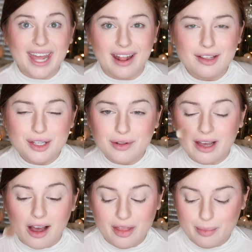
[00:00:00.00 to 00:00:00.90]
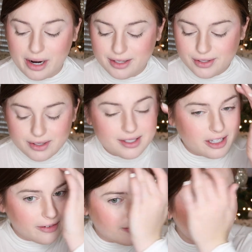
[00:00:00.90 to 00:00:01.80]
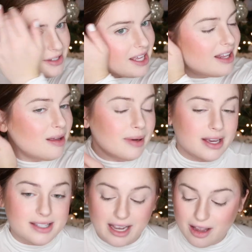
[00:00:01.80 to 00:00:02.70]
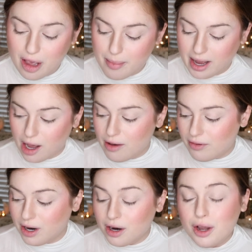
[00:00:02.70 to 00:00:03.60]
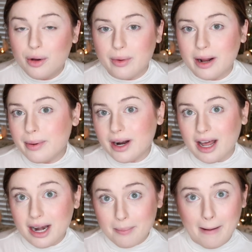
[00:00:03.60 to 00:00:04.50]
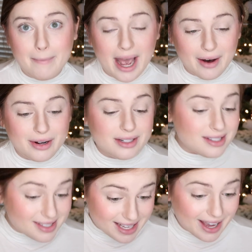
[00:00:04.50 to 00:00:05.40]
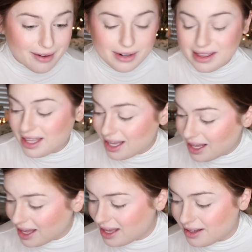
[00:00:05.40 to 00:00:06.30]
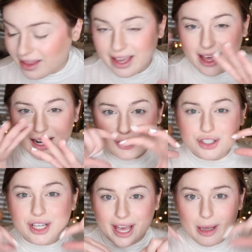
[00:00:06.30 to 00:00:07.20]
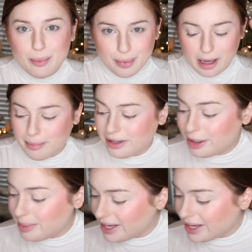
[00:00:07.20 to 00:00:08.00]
And I like to do like all the bronzer and stuff first lately because I can go back over when I put on my powder to set everything and like kind of shape up a little